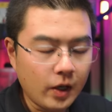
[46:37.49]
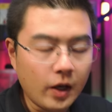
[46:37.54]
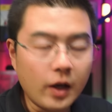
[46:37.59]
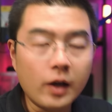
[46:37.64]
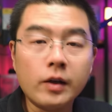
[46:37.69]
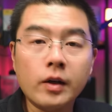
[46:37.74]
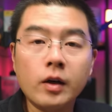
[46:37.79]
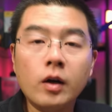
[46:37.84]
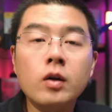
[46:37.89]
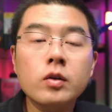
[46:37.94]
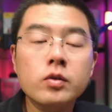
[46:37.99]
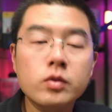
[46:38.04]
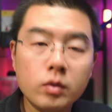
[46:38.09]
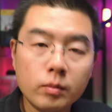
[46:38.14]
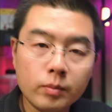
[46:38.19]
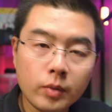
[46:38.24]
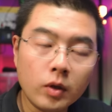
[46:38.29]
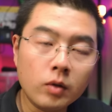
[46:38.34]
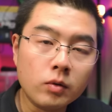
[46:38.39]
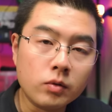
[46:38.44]
and you can also
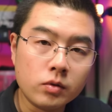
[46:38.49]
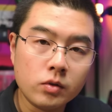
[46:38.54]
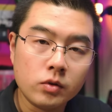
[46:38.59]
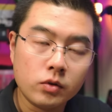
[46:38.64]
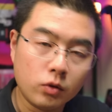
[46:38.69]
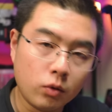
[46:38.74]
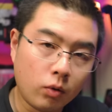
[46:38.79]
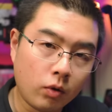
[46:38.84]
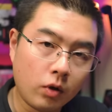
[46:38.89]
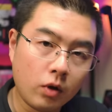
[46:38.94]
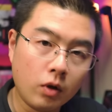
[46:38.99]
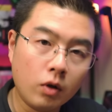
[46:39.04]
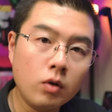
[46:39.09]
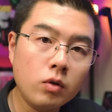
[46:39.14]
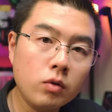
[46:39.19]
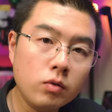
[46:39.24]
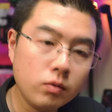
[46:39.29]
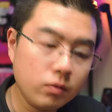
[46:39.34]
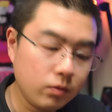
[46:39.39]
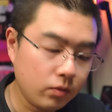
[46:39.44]
post your
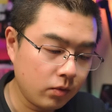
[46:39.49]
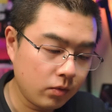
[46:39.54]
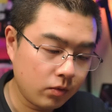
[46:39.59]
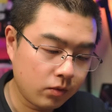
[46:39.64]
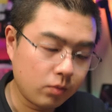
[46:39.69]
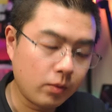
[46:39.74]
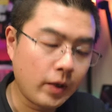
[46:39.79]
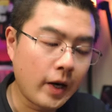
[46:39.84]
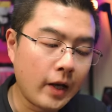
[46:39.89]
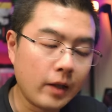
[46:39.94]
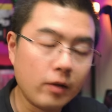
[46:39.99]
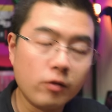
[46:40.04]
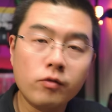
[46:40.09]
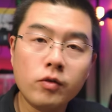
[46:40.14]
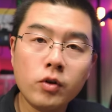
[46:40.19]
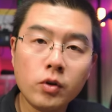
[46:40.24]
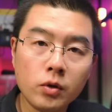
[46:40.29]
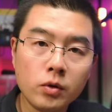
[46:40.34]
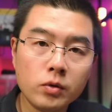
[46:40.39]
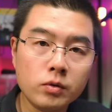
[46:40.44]
own spread of
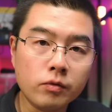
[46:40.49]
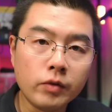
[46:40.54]
photos,